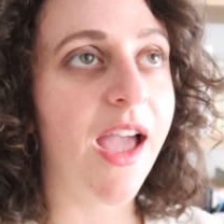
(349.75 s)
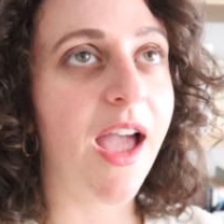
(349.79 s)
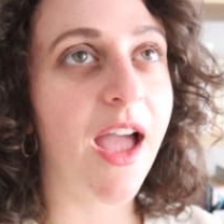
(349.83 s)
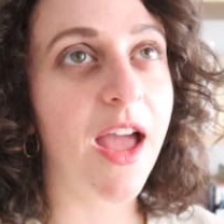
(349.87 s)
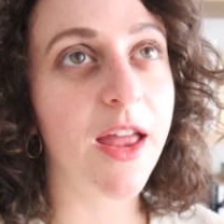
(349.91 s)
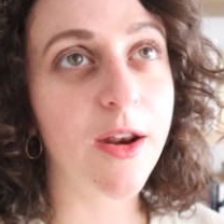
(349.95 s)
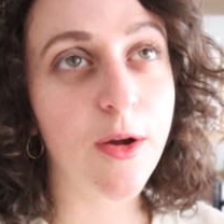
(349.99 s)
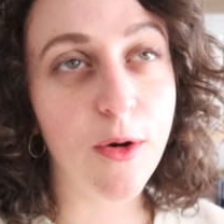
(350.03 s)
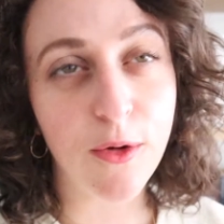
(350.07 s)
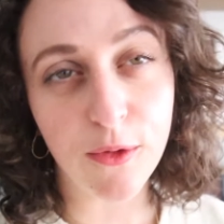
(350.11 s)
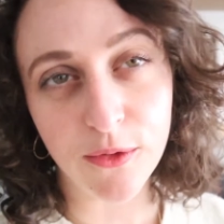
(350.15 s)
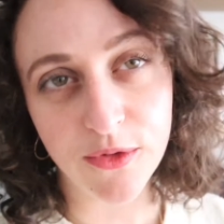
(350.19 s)

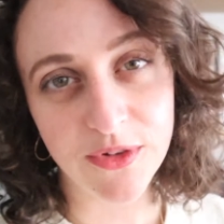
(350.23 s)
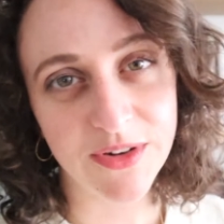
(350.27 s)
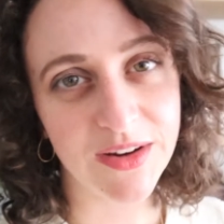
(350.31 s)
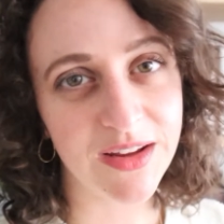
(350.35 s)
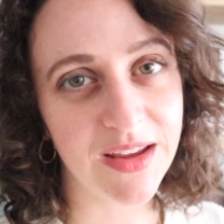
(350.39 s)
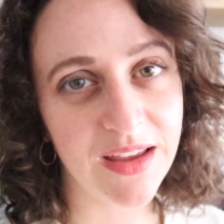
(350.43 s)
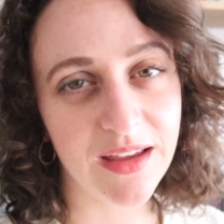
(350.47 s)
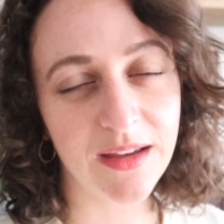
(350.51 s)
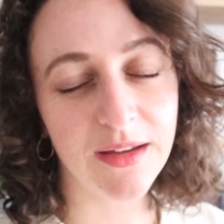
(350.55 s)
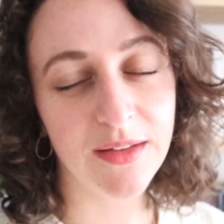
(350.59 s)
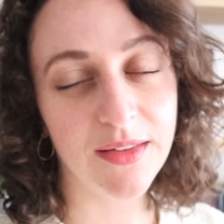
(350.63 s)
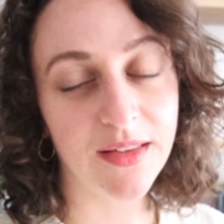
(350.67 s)
And over the
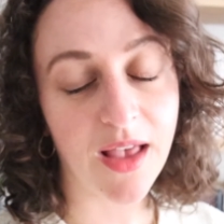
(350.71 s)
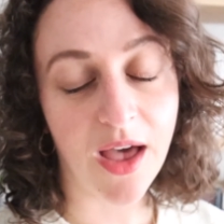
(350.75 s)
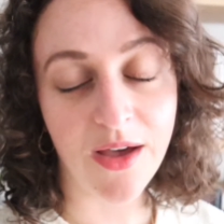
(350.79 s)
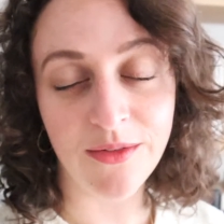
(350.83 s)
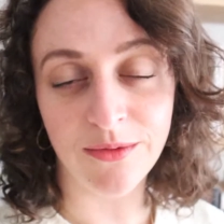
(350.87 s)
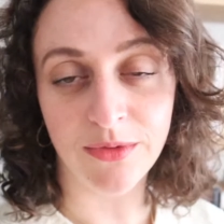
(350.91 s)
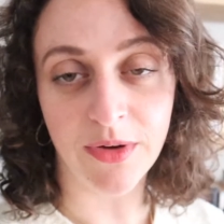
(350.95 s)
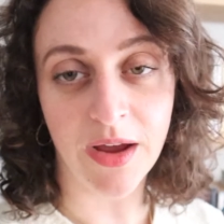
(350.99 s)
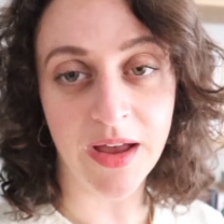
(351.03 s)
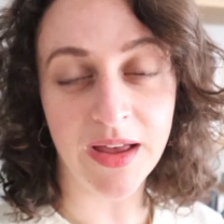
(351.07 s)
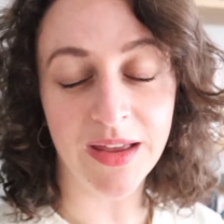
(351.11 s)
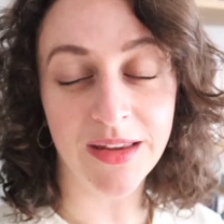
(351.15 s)
years
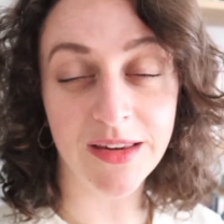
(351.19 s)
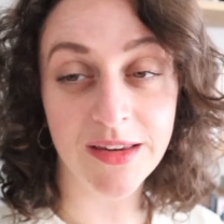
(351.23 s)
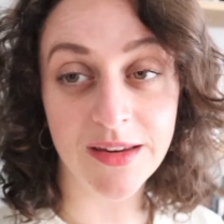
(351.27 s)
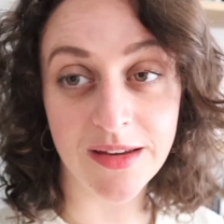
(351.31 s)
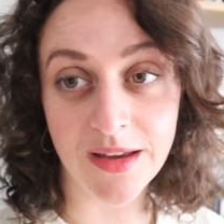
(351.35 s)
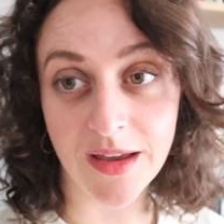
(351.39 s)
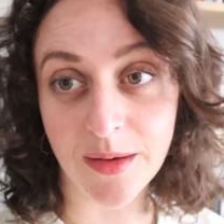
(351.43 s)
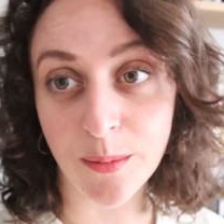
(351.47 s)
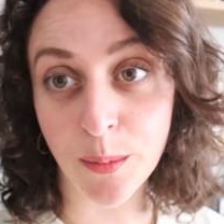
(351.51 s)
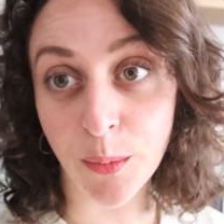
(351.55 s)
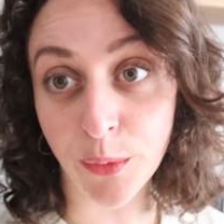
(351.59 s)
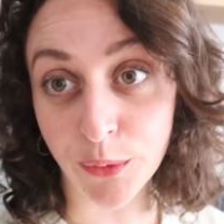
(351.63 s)
I've read
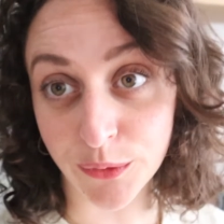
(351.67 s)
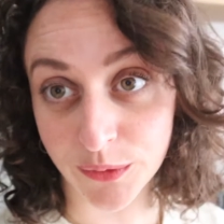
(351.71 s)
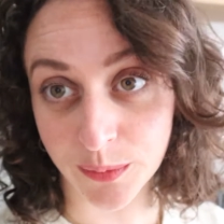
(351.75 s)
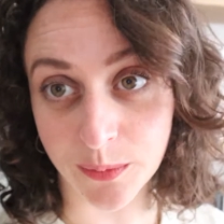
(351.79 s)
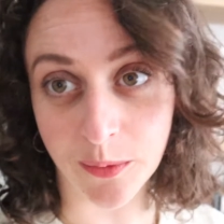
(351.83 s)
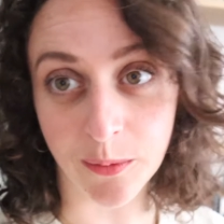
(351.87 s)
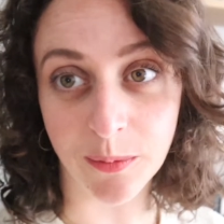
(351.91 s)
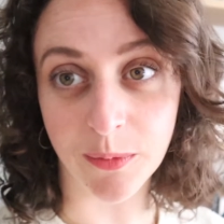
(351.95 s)
multiple